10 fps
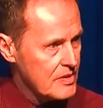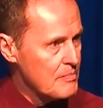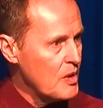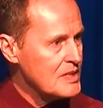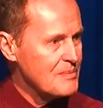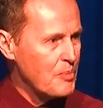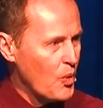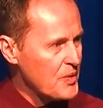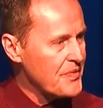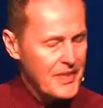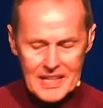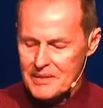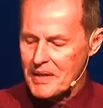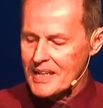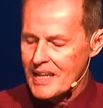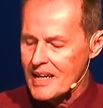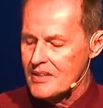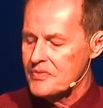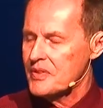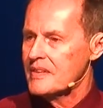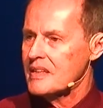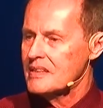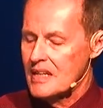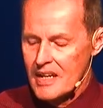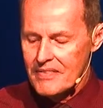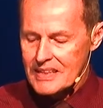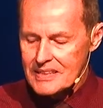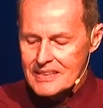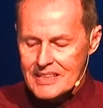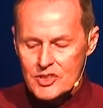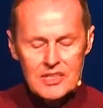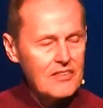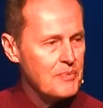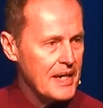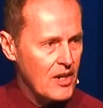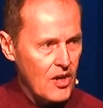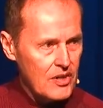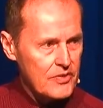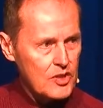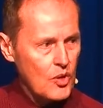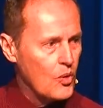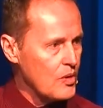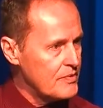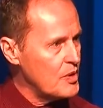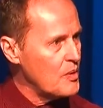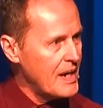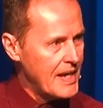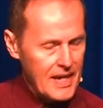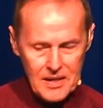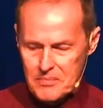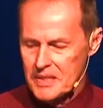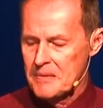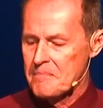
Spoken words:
The most important thing in my life and the condition of my heart, the core of who I am,